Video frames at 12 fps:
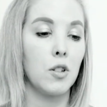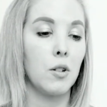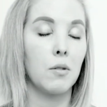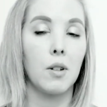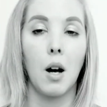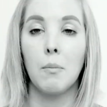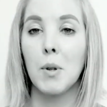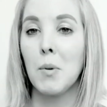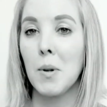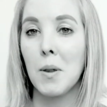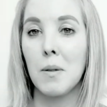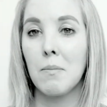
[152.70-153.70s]
cut me with
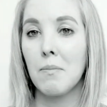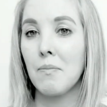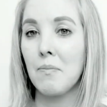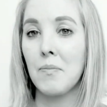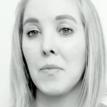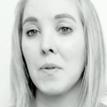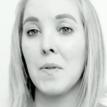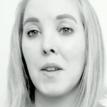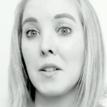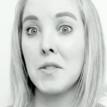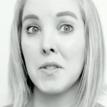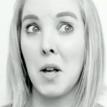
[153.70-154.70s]
a
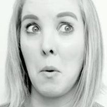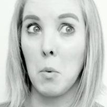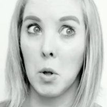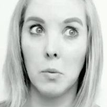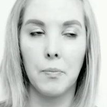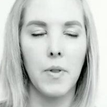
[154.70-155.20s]
scalpel,